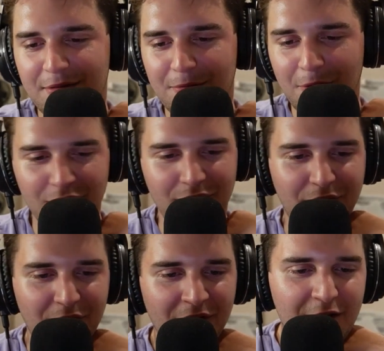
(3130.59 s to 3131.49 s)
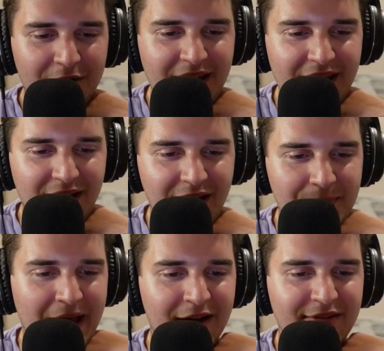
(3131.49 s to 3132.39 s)
Wonderful. And then
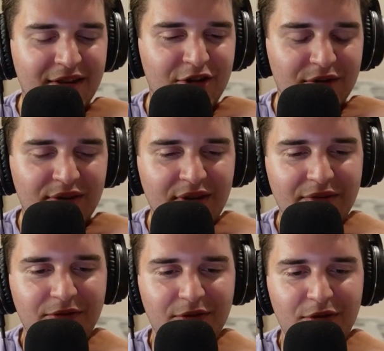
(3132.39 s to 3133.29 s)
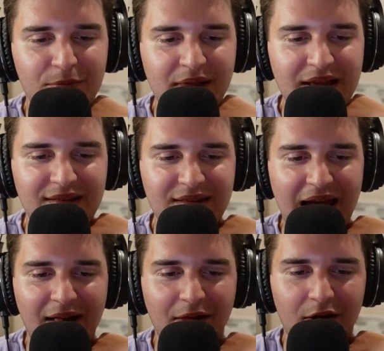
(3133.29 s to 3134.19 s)
Patterson Joseph, who plays
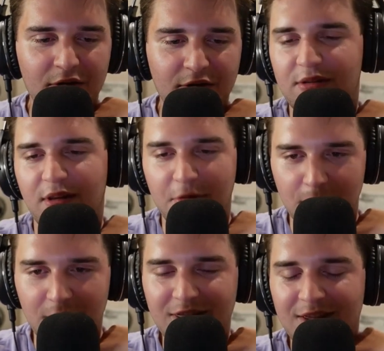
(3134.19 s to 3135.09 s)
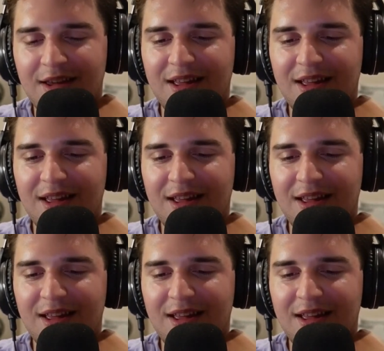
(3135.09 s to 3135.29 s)
Arthur Slugworth.